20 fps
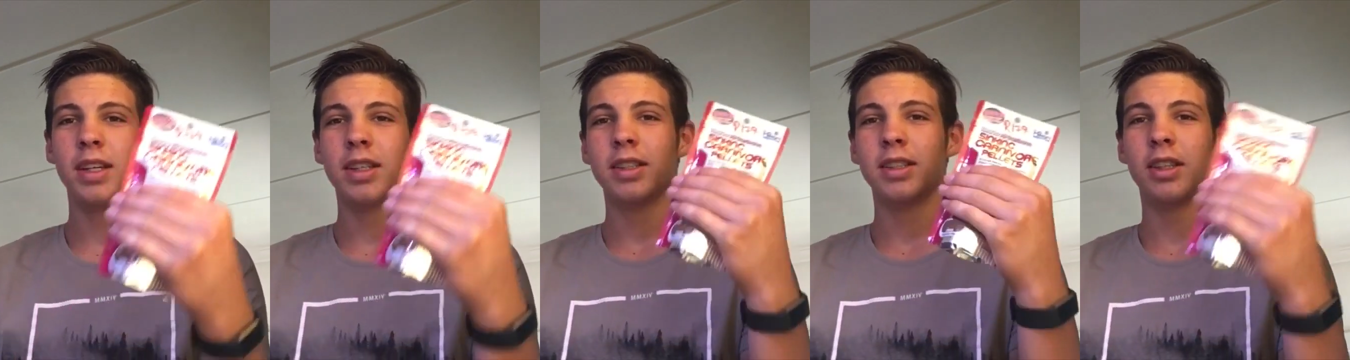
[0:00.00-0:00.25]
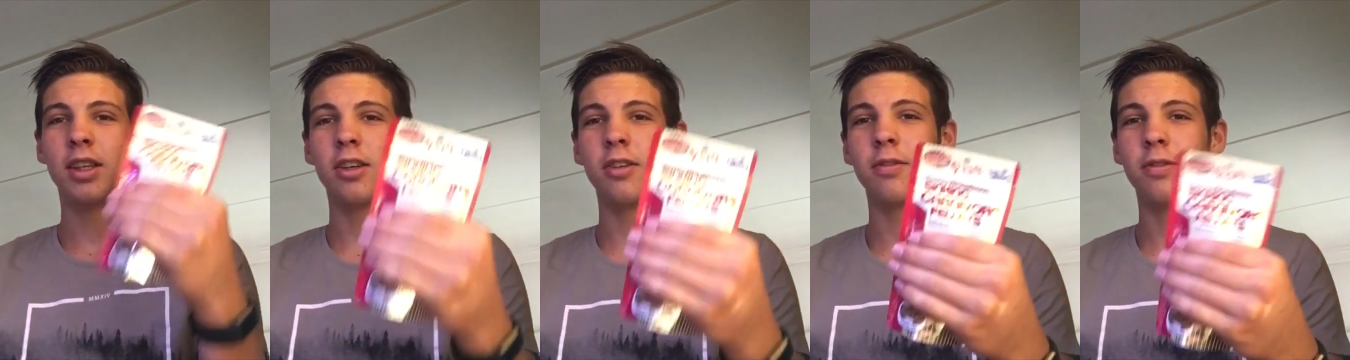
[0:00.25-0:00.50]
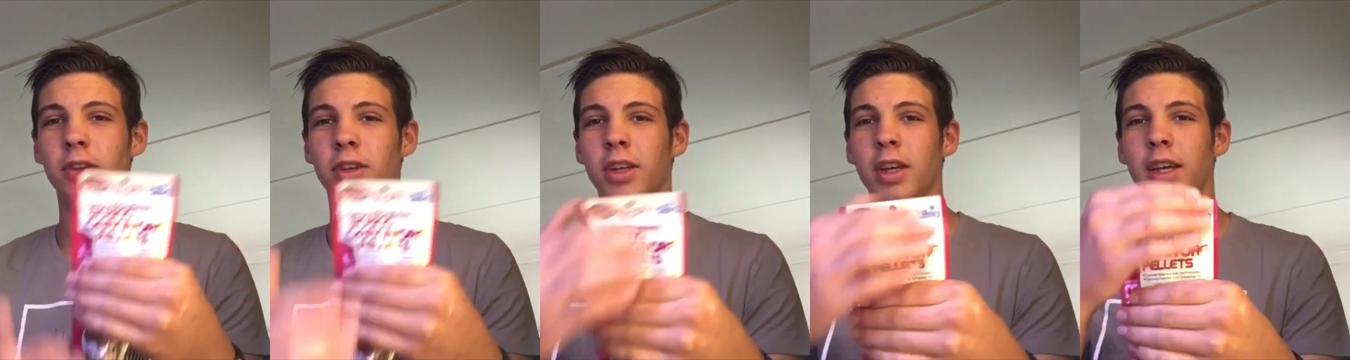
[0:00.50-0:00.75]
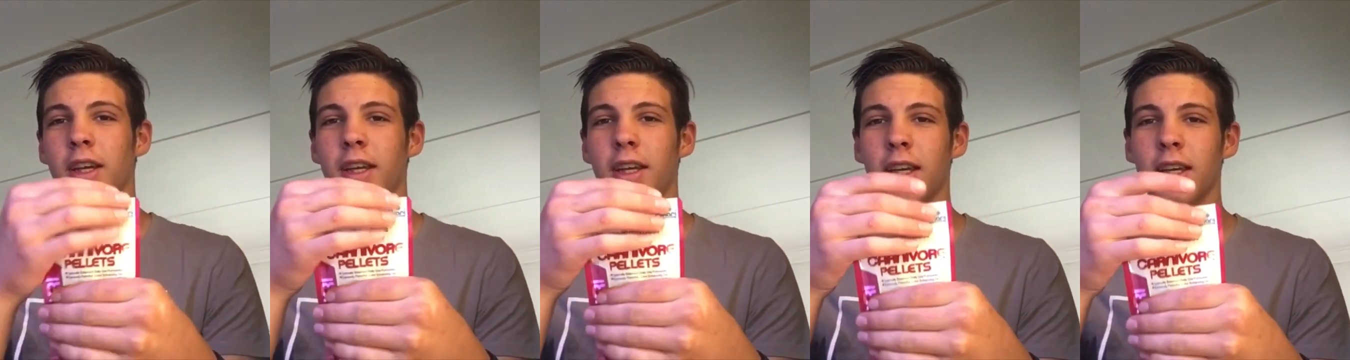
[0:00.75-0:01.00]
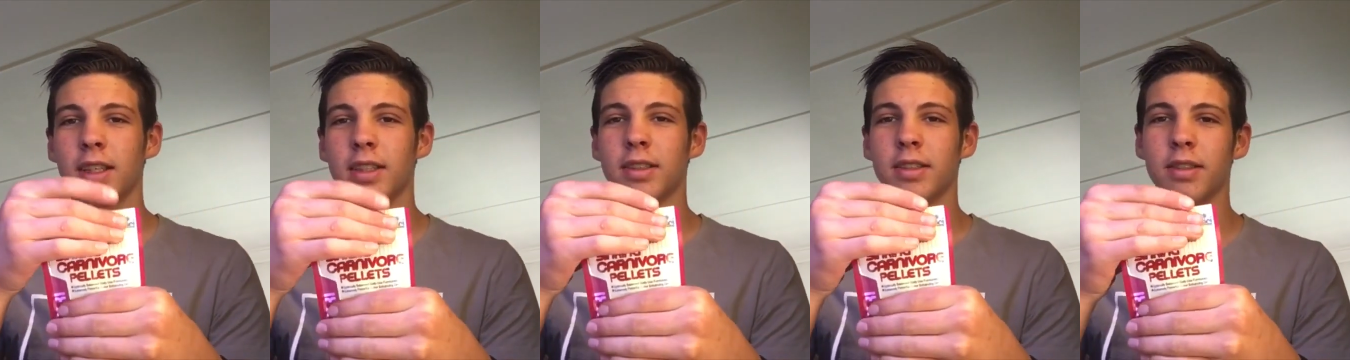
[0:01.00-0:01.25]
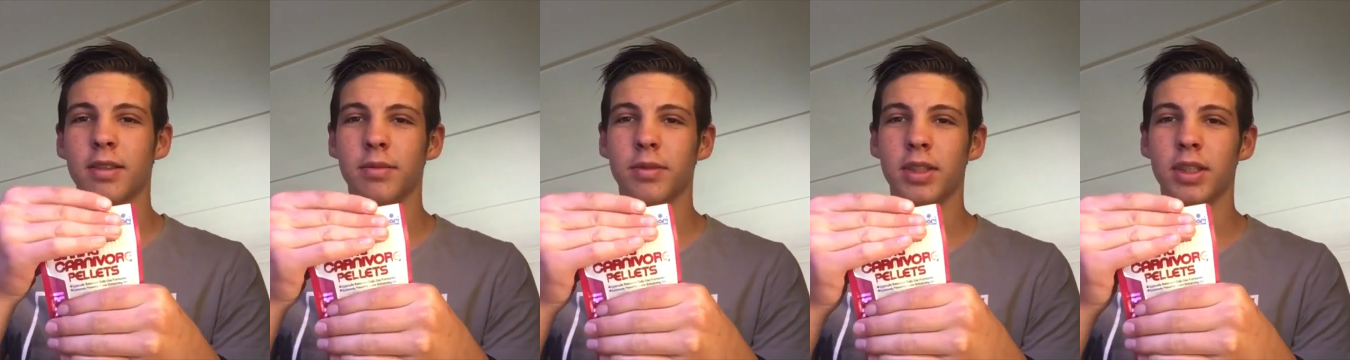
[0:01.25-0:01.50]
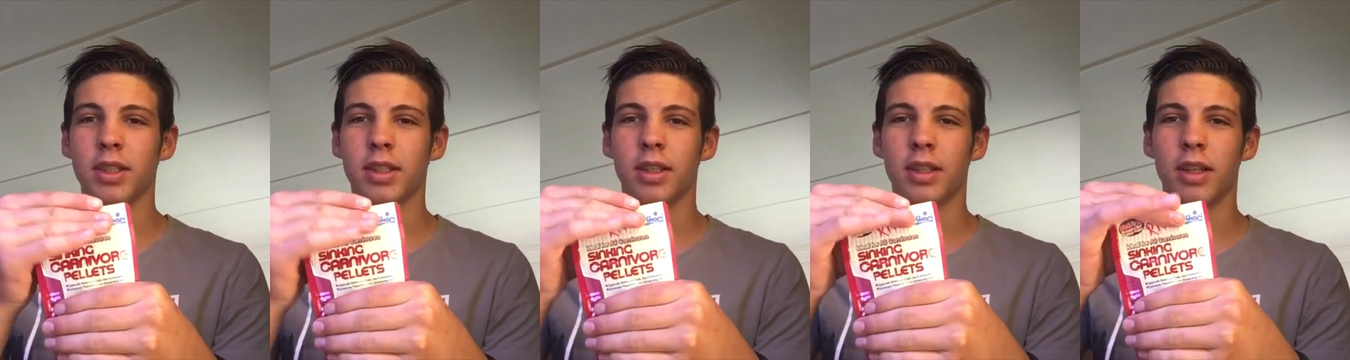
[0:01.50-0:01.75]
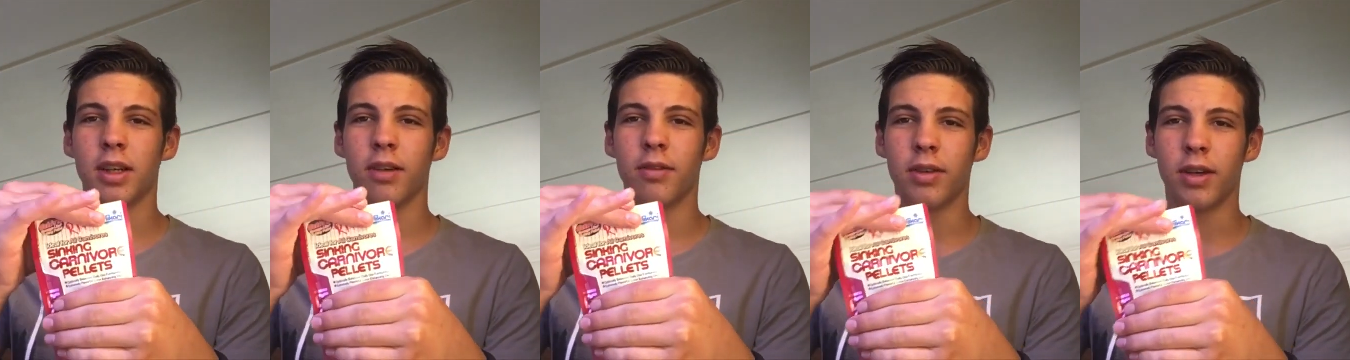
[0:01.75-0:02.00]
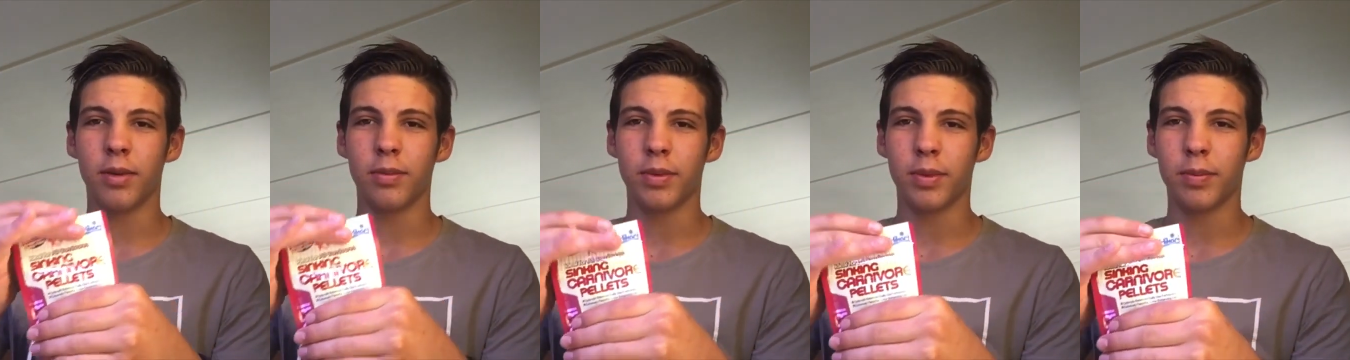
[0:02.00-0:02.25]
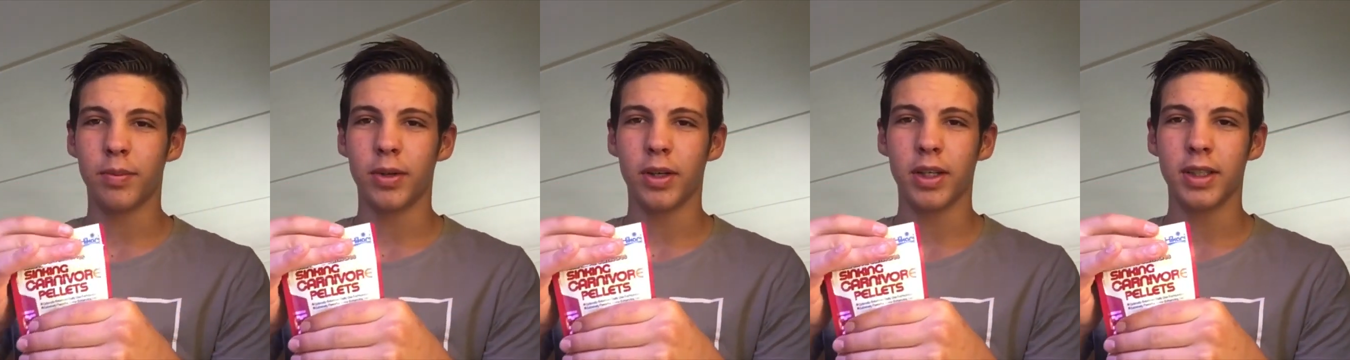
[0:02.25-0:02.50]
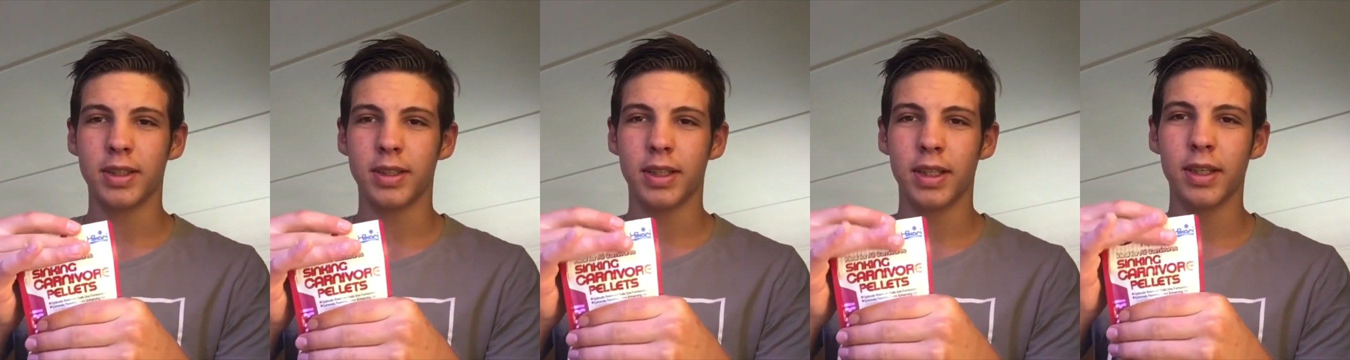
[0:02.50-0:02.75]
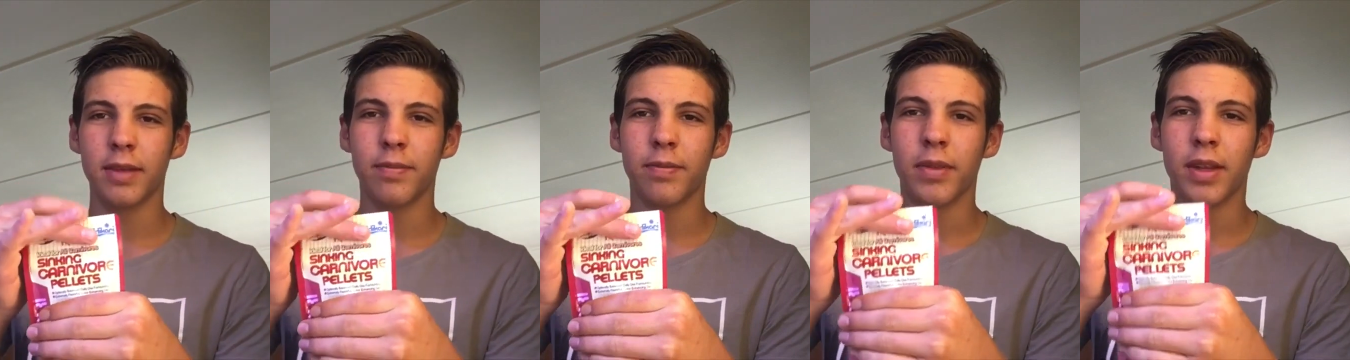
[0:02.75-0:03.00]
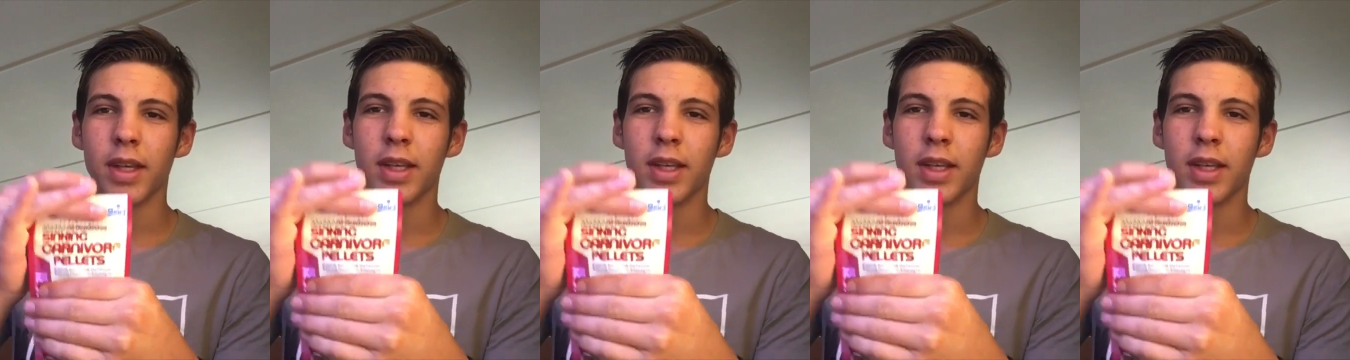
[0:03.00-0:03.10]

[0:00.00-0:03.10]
So if you can guess, I'm just gonna cover up the price there.